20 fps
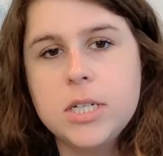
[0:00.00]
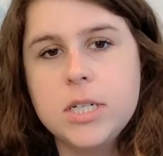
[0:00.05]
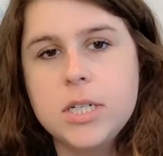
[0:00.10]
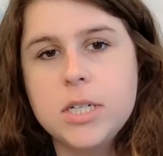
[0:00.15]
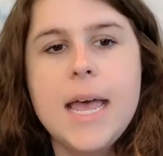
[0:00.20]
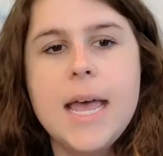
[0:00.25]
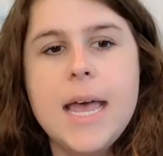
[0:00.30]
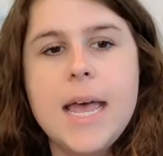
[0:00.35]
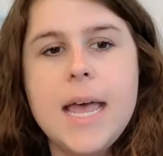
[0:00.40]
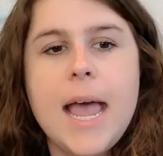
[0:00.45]

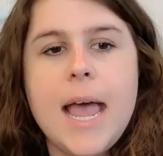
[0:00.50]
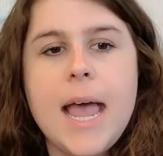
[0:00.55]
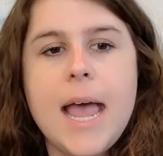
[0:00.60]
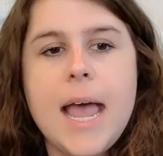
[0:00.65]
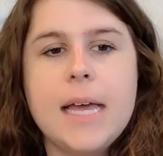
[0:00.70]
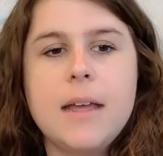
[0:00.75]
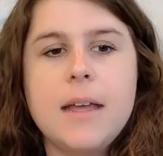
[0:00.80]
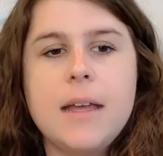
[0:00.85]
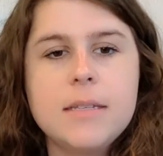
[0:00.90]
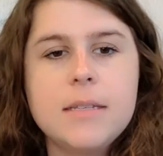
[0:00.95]
And
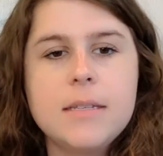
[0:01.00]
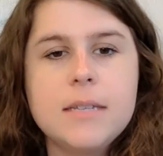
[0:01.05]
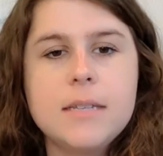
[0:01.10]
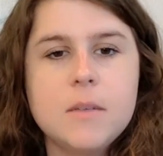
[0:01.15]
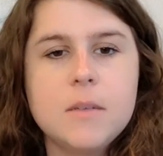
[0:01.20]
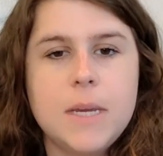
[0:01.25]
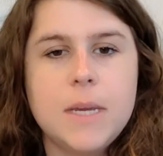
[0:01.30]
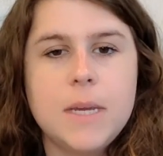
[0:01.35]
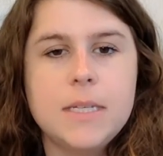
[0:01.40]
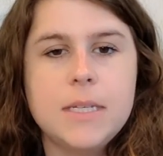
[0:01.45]
this is
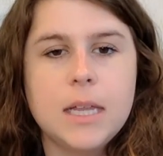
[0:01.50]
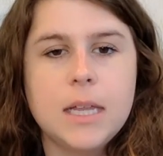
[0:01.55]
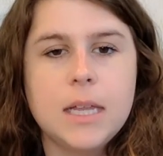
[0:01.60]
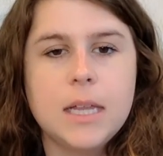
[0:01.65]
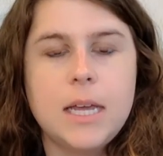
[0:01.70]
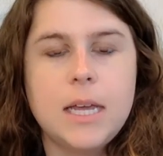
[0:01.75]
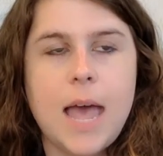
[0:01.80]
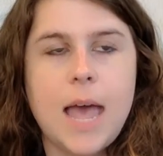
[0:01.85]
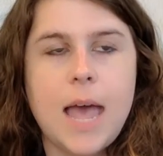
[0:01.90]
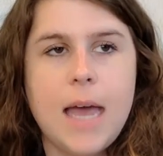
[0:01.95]

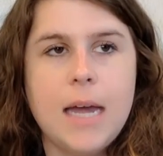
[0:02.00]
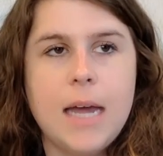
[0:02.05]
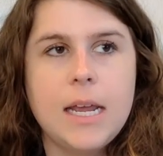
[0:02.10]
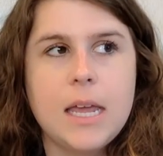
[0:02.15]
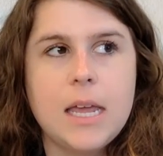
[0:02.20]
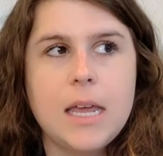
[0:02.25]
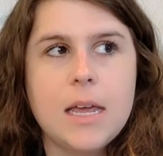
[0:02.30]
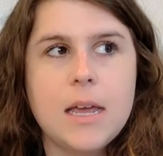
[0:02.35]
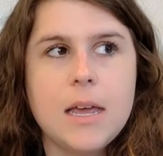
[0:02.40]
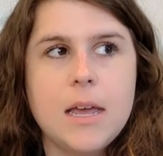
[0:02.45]
basically
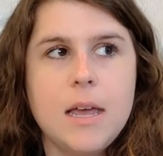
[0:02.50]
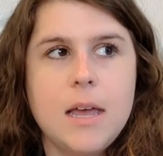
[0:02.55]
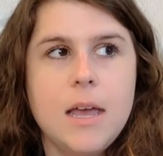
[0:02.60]
any